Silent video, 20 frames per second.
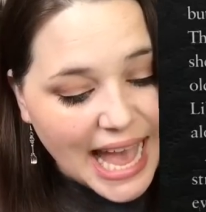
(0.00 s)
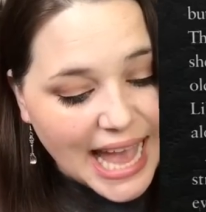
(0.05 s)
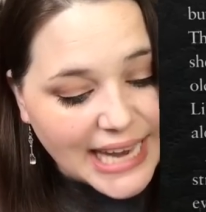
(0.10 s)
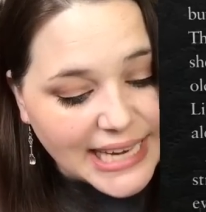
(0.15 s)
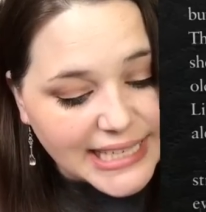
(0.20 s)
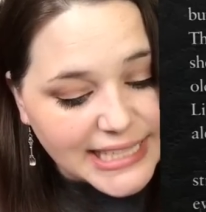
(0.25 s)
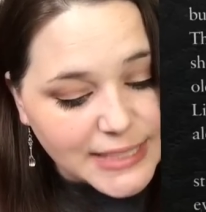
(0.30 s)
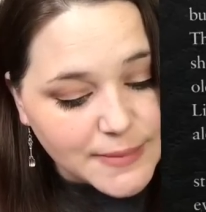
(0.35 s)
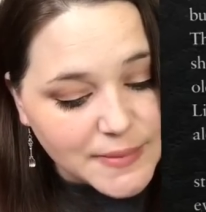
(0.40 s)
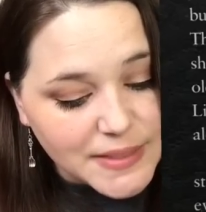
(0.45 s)

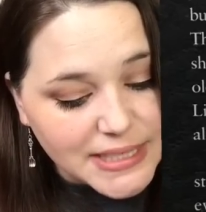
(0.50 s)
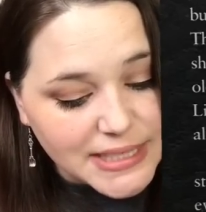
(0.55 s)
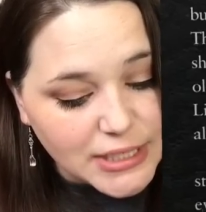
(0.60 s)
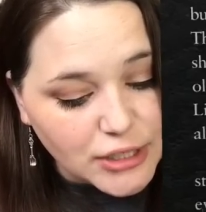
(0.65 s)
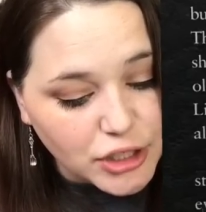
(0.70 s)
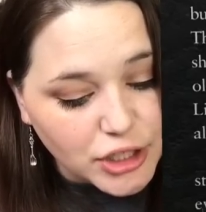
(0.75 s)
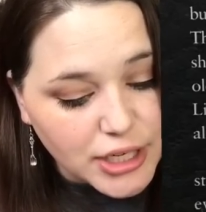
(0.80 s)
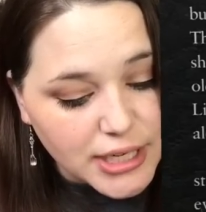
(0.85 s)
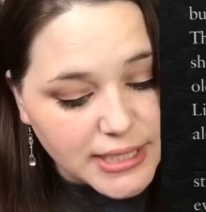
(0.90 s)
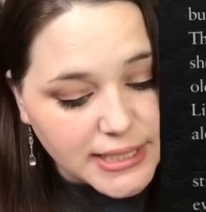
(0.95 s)
and his
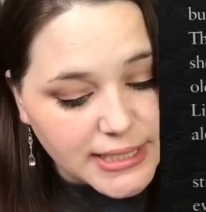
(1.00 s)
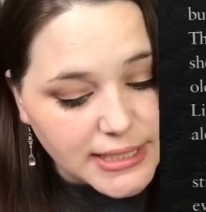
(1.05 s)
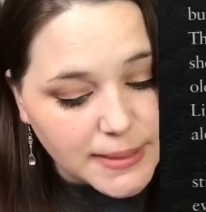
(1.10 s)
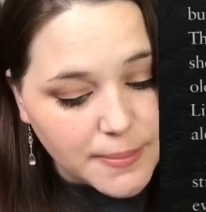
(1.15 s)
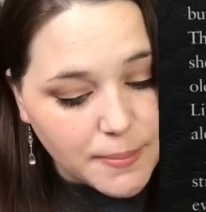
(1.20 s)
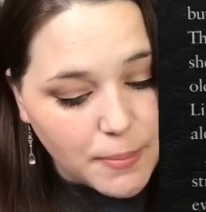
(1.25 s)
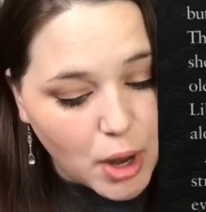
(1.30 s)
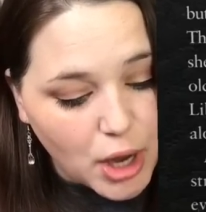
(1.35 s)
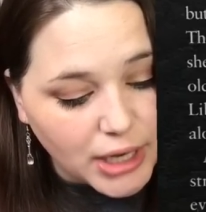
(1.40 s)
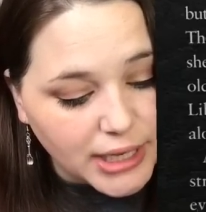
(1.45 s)
mysterious
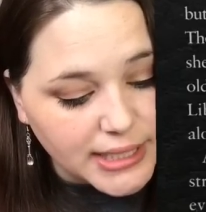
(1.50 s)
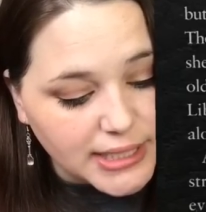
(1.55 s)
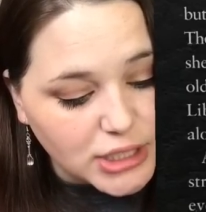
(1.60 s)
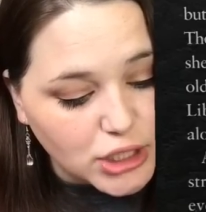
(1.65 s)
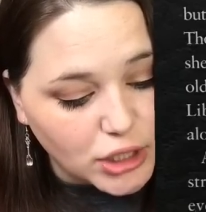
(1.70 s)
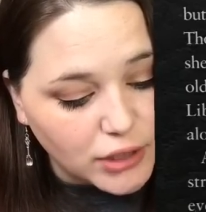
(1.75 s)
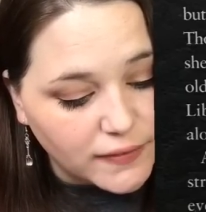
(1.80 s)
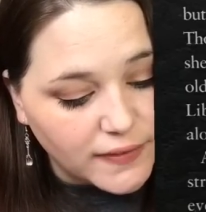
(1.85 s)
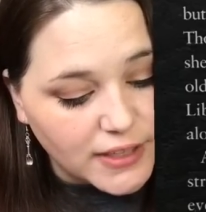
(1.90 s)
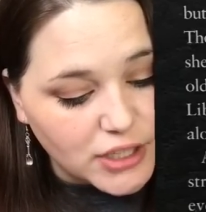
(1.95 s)
demonic
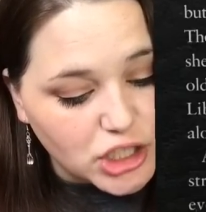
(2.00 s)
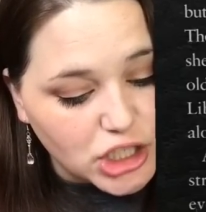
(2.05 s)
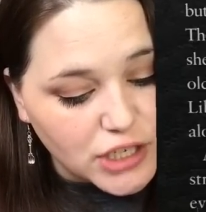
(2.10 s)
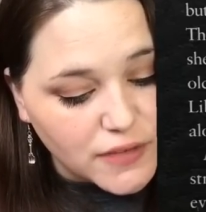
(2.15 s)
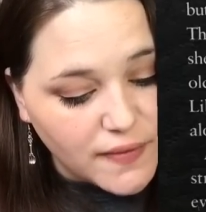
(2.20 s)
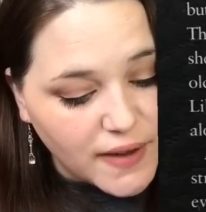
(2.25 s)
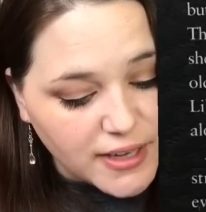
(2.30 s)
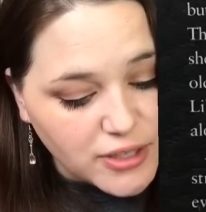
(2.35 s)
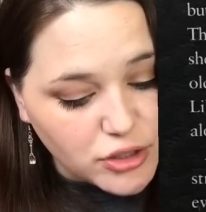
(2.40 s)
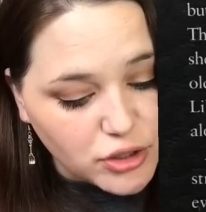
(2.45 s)
servant, she
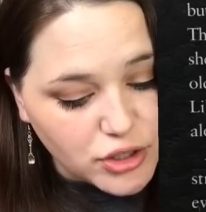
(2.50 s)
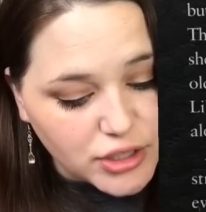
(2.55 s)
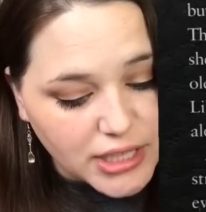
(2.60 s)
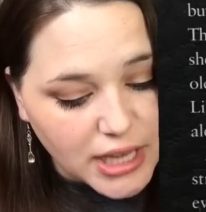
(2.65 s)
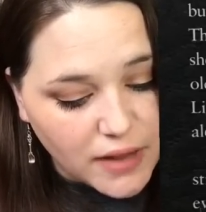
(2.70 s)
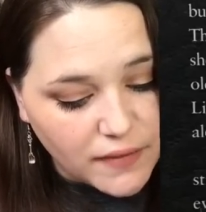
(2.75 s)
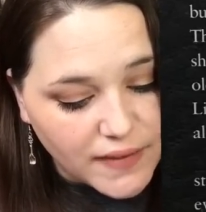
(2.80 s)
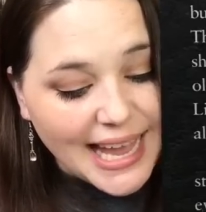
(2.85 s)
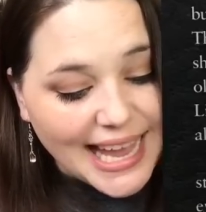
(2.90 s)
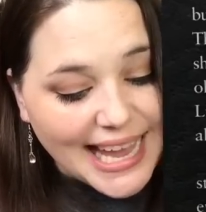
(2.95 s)
finds
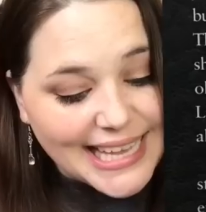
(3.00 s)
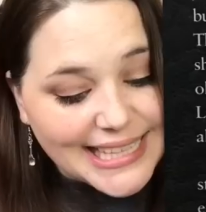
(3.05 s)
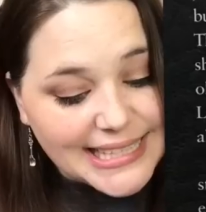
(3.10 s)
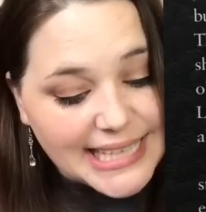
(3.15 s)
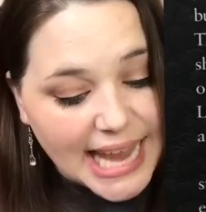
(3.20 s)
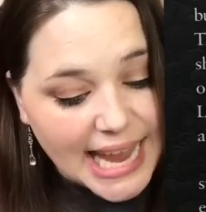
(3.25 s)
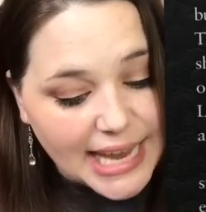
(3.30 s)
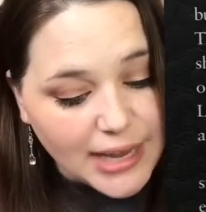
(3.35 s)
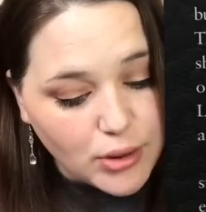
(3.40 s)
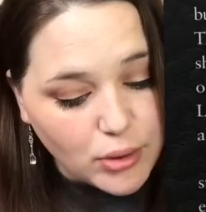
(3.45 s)
herself
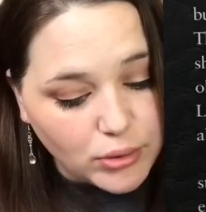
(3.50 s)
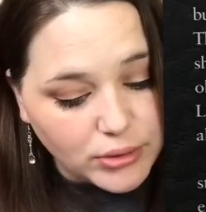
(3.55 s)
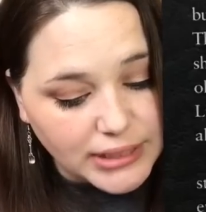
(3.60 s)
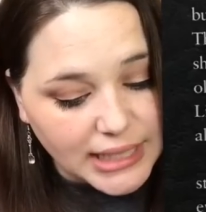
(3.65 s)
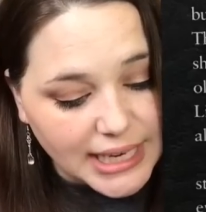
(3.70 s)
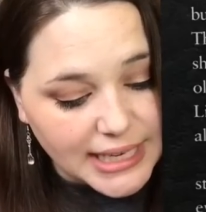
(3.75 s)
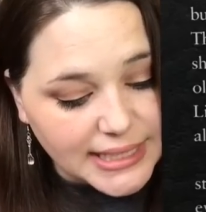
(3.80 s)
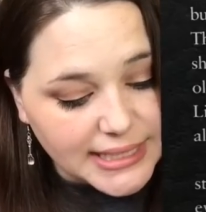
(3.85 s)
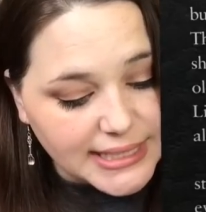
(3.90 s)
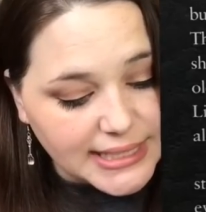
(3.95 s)
entangled
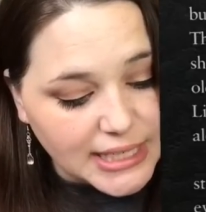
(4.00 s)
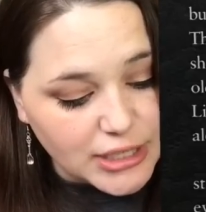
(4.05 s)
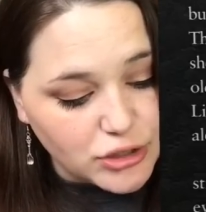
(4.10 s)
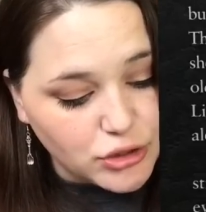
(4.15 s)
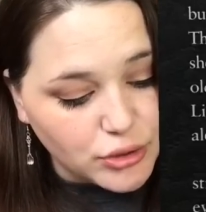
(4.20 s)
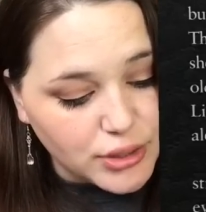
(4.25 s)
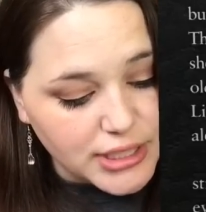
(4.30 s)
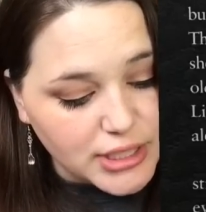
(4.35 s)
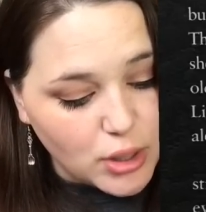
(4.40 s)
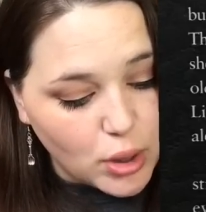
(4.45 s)
in a
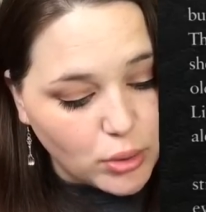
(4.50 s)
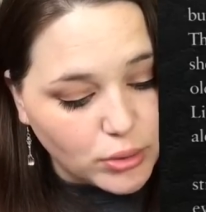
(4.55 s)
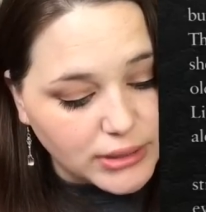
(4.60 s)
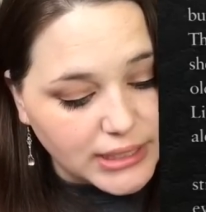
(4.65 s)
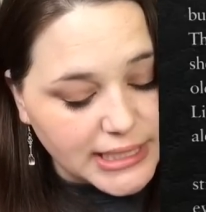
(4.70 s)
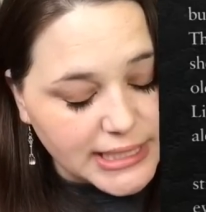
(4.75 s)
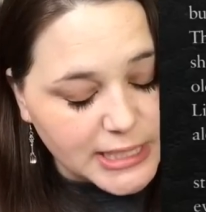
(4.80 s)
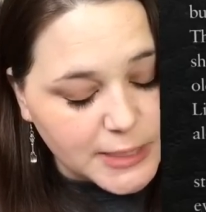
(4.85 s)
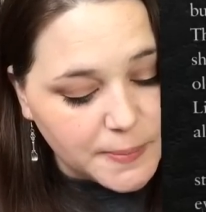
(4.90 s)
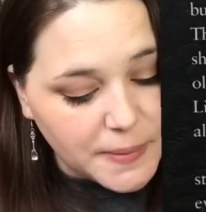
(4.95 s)
centuries-old
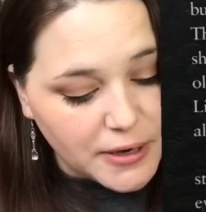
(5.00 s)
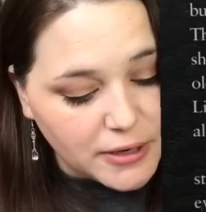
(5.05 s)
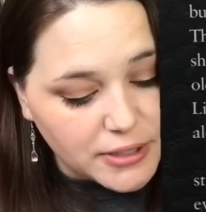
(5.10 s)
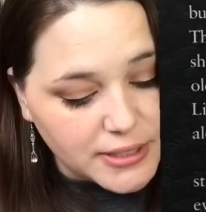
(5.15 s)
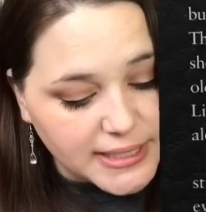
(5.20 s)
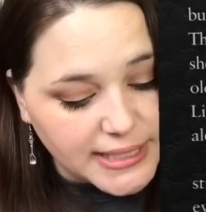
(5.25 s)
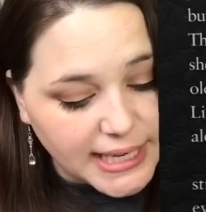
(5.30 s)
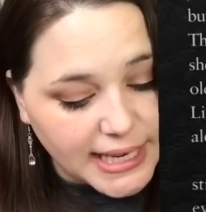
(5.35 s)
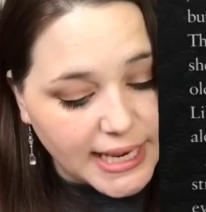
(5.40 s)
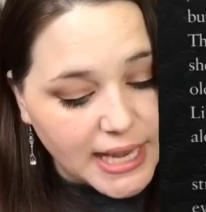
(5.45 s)

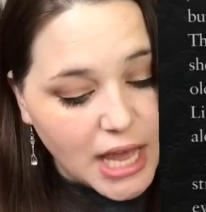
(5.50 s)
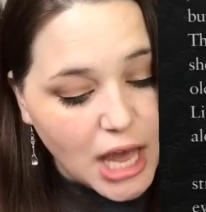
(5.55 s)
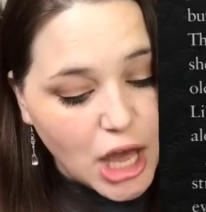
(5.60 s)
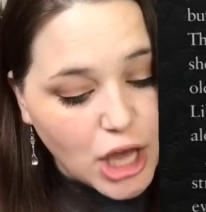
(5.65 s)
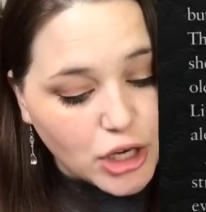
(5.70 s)
conspiracy.